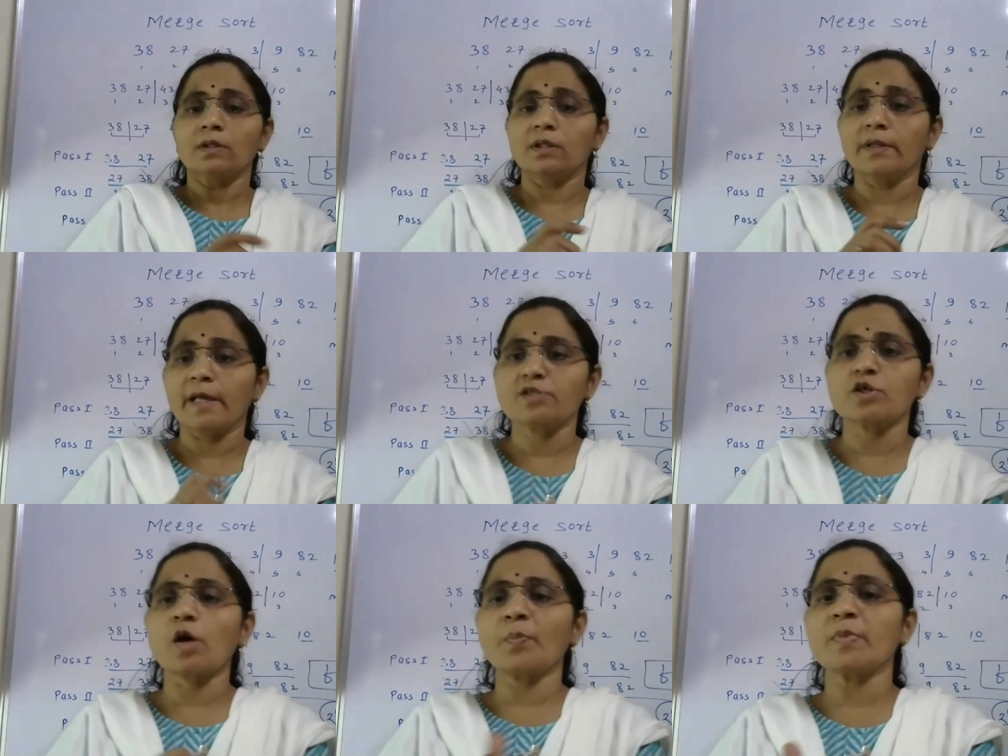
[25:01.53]
The
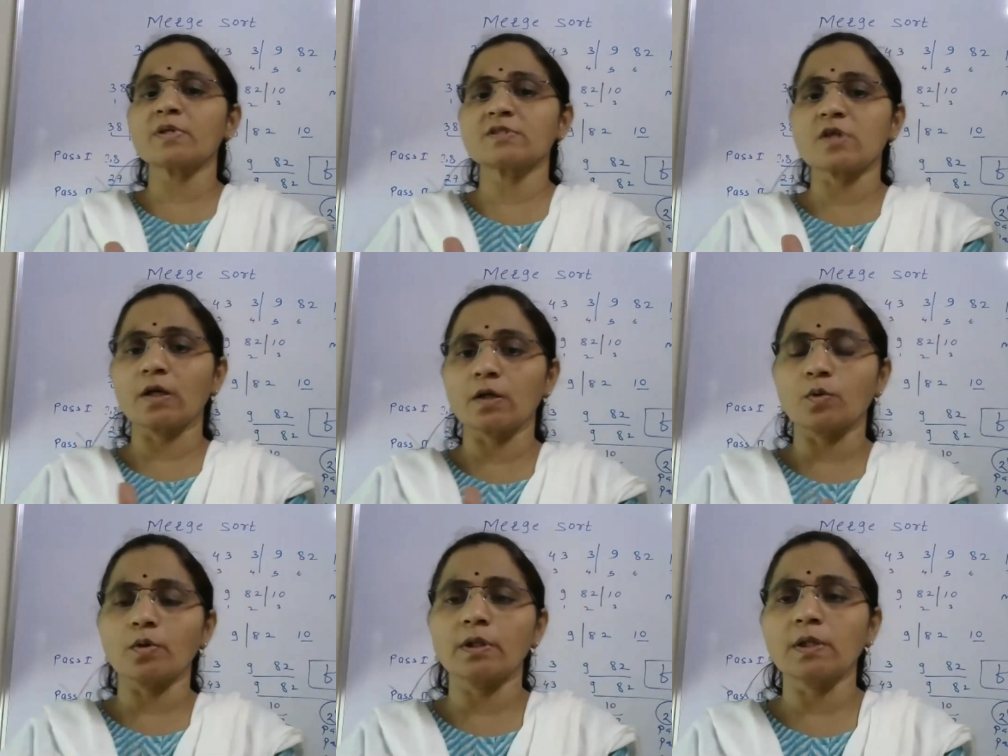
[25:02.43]
nature of merge sort
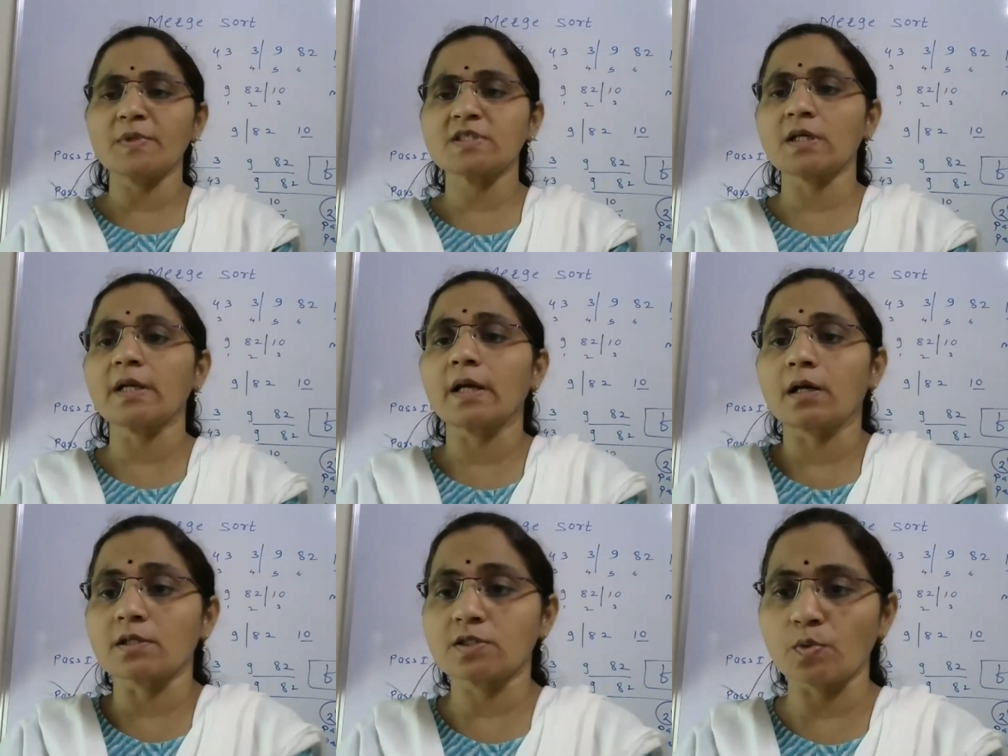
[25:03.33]
algorithm is a
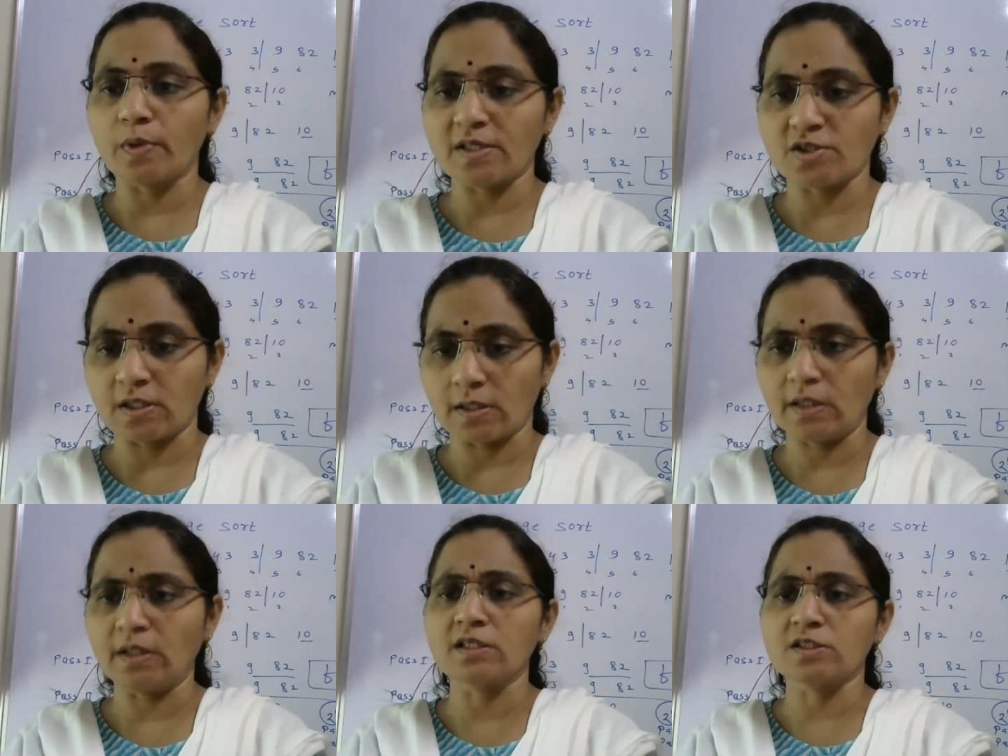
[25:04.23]
recursive nature
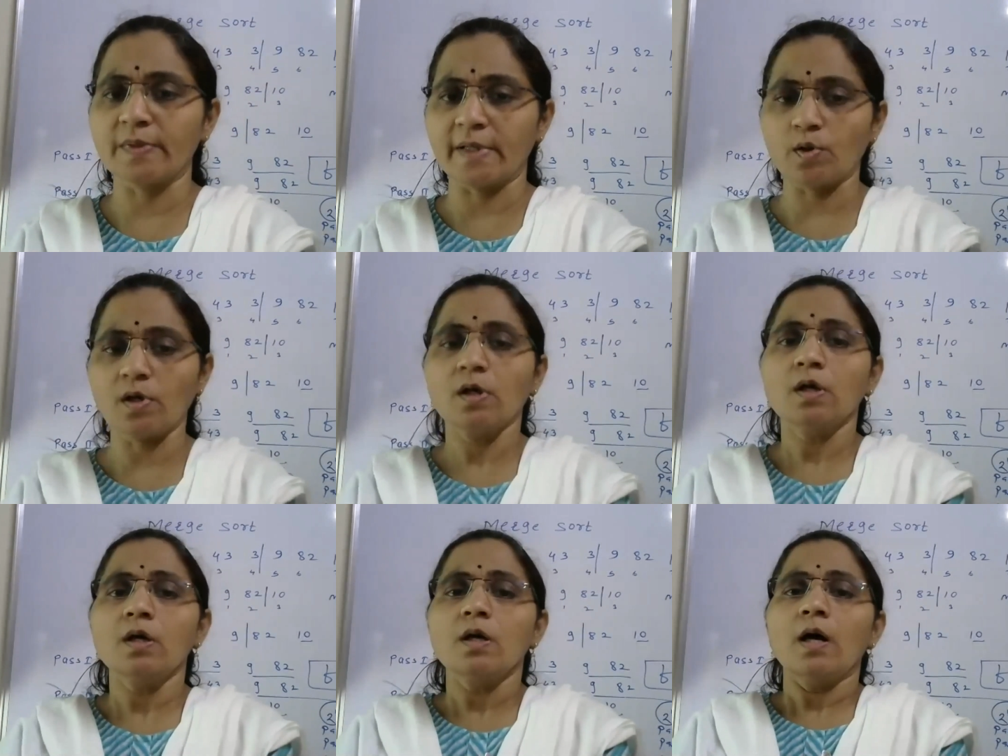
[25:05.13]
in this video,
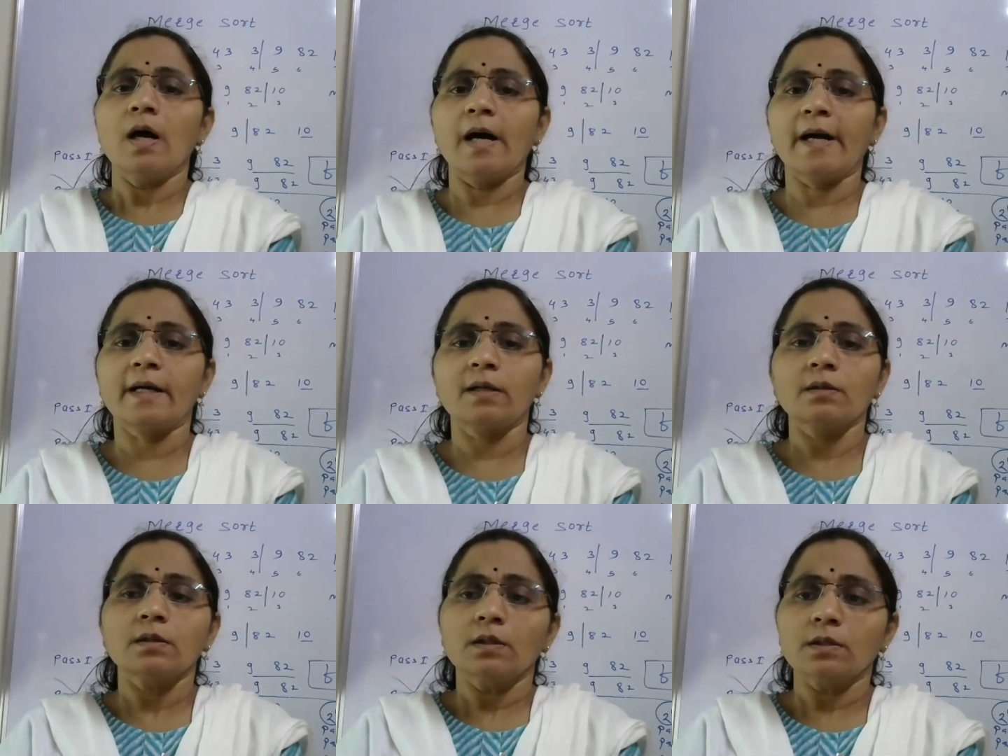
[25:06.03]
and
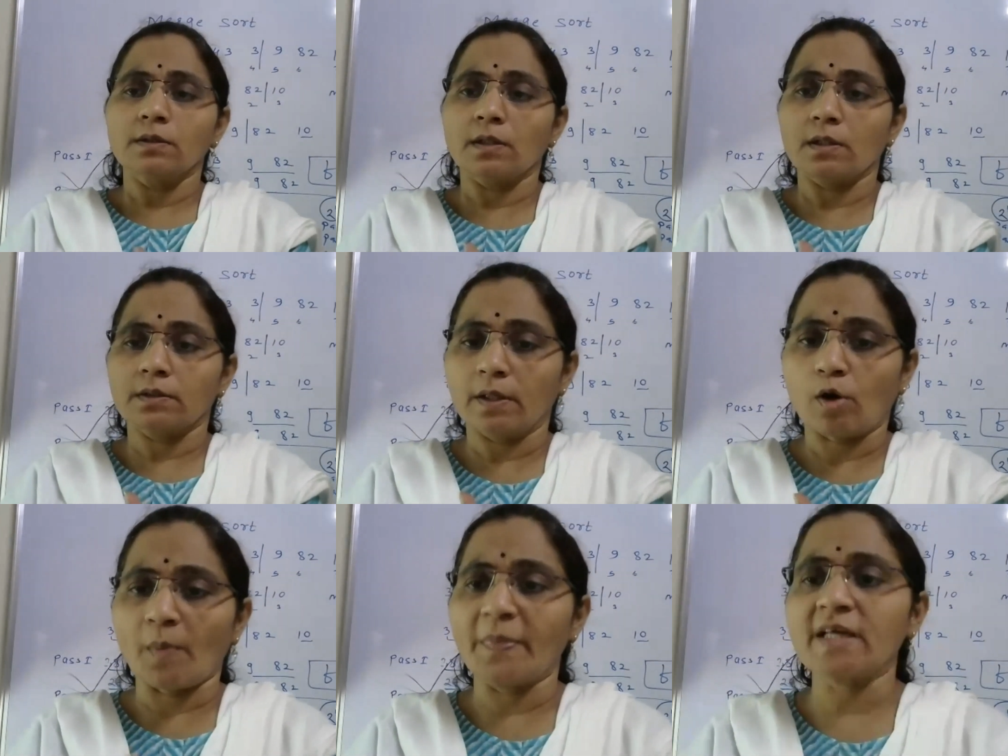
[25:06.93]
the
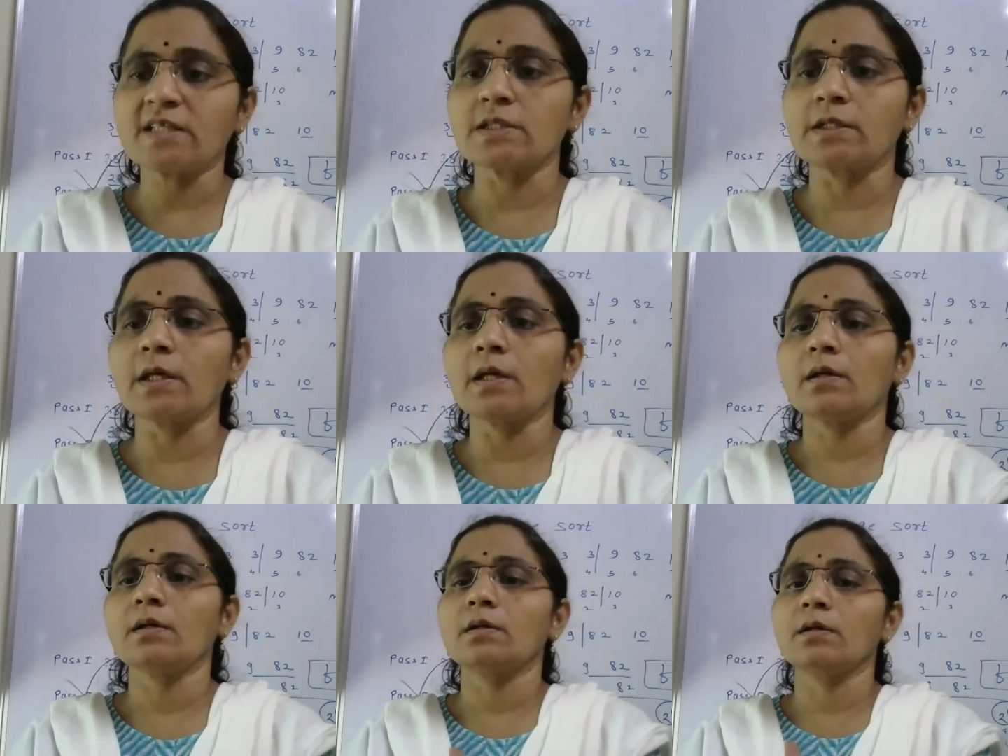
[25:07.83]

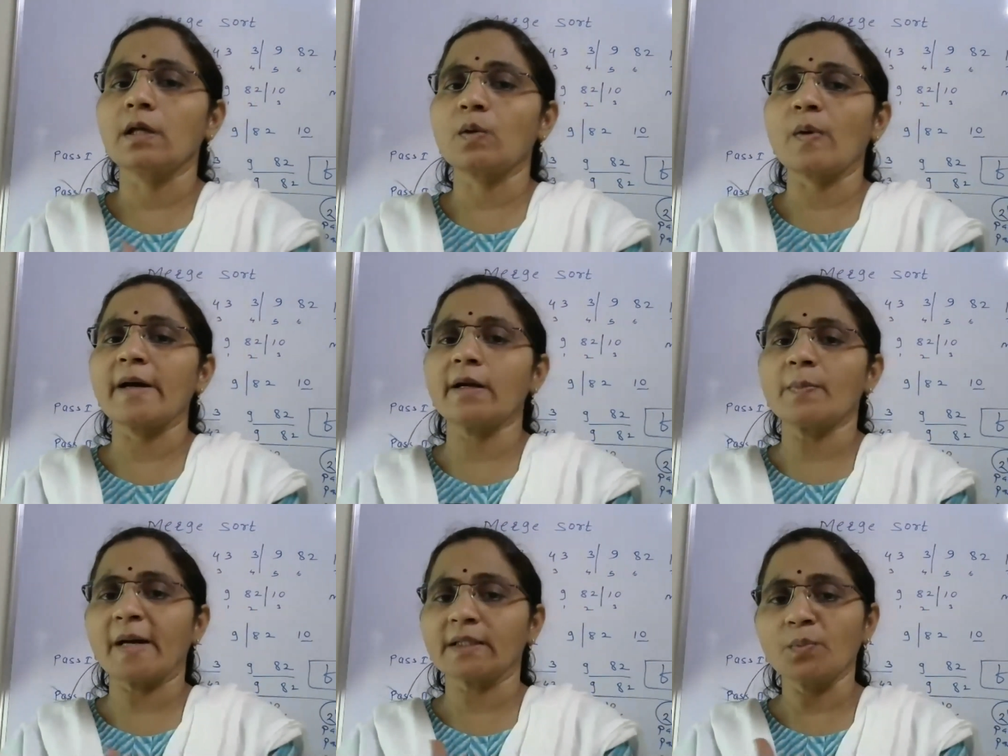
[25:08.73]
complexity
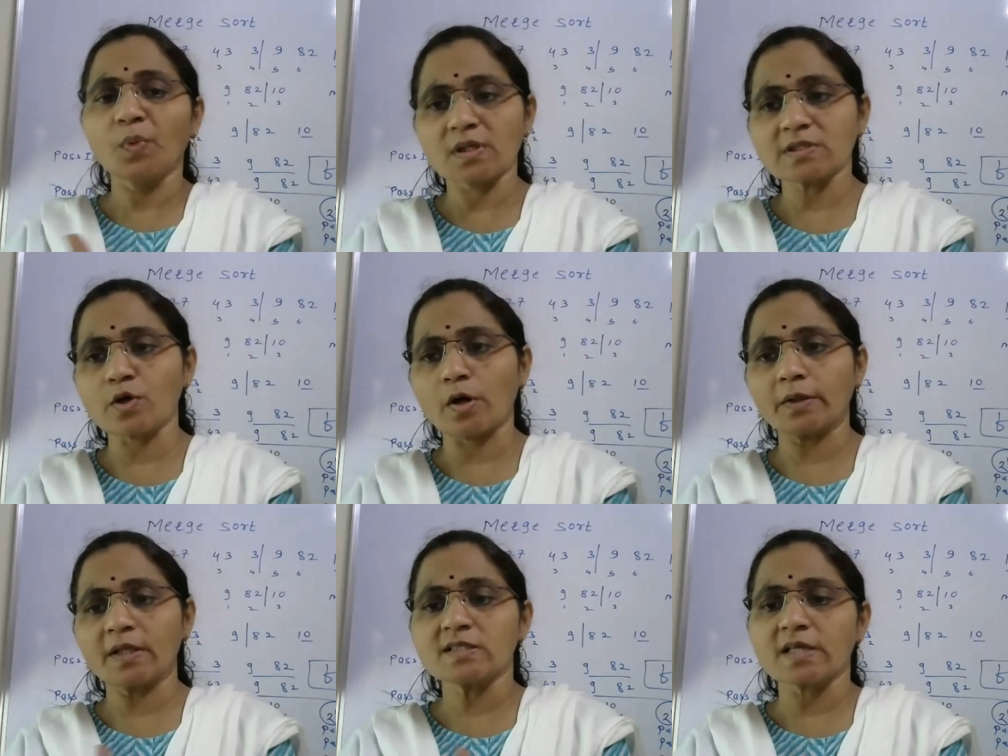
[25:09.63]
required by the merge
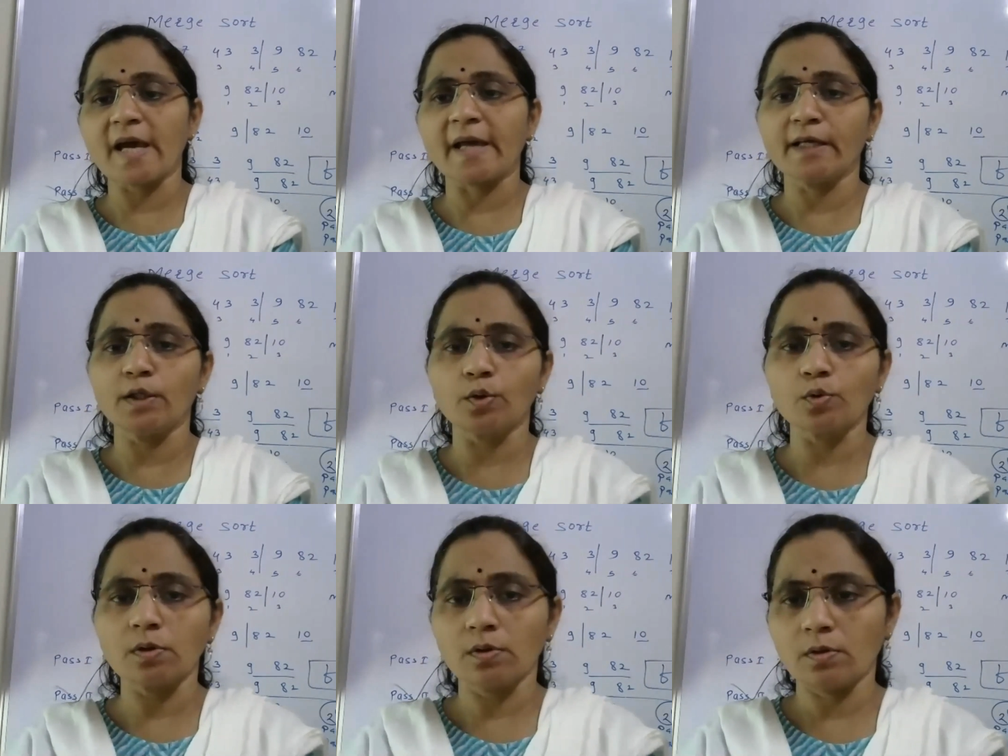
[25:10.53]
sort is n
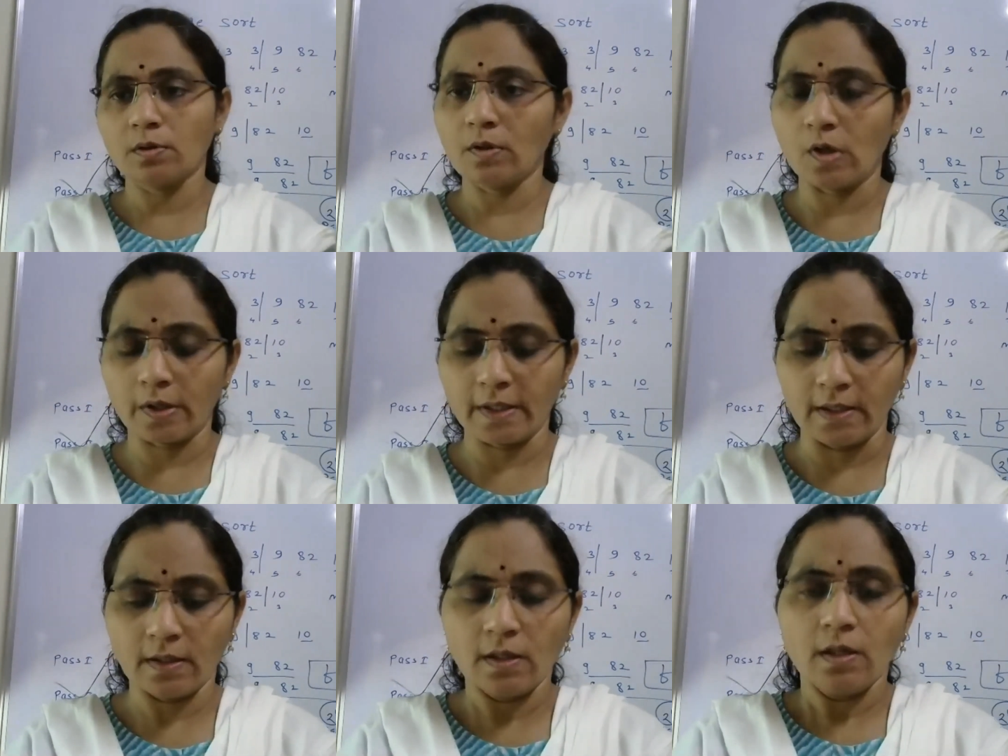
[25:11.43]
into log
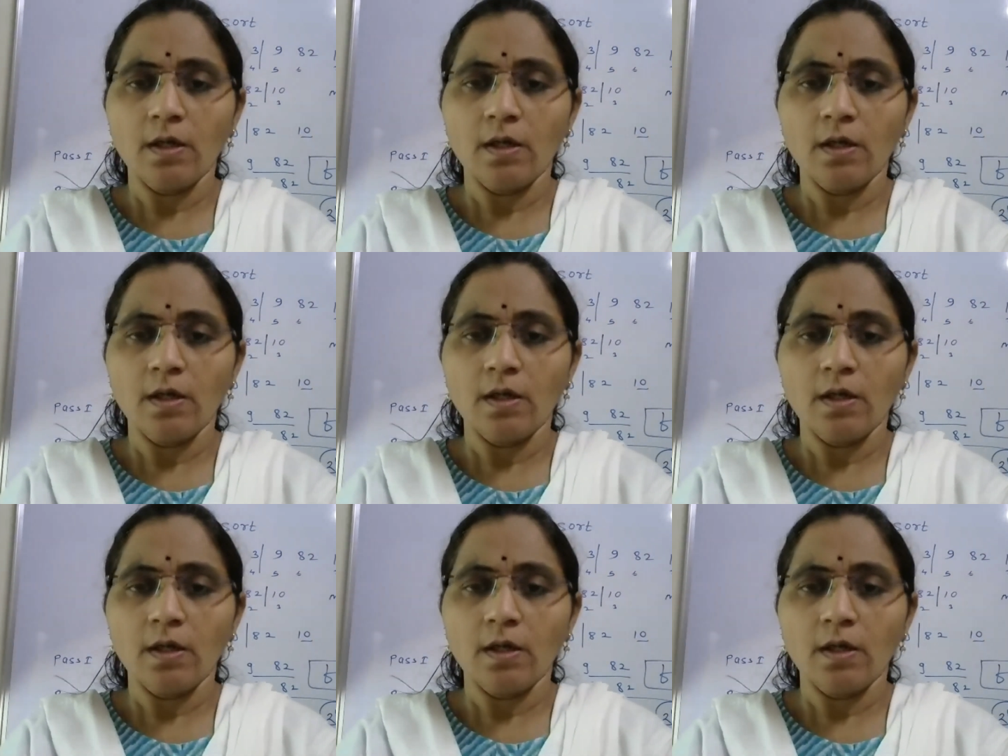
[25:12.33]
n.